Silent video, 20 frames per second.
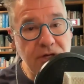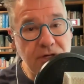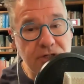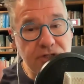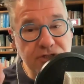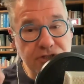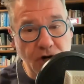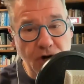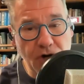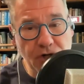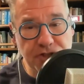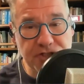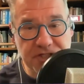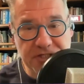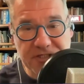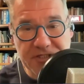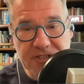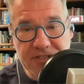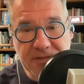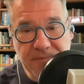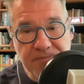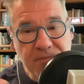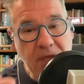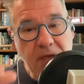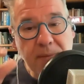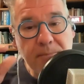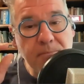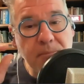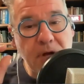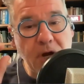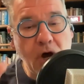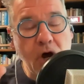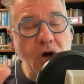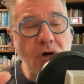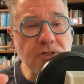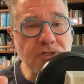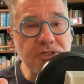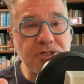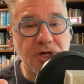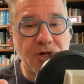Surgeons. But
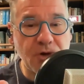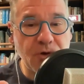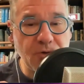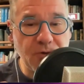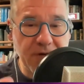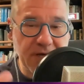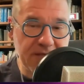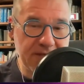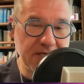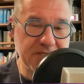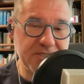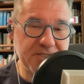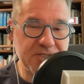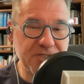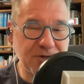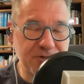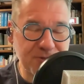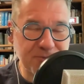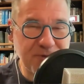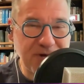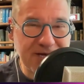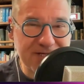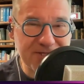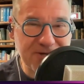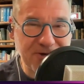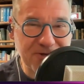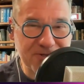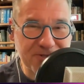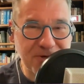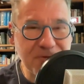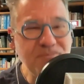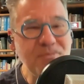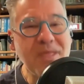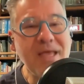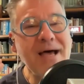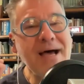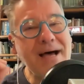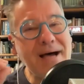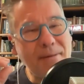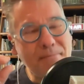also, and this is no surprise also,
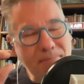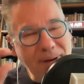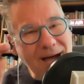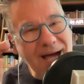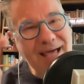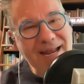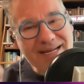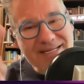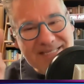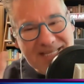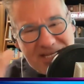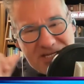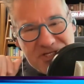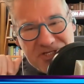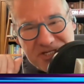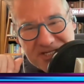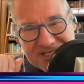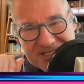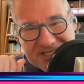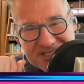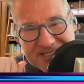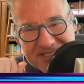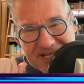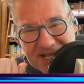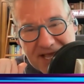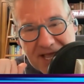politicians.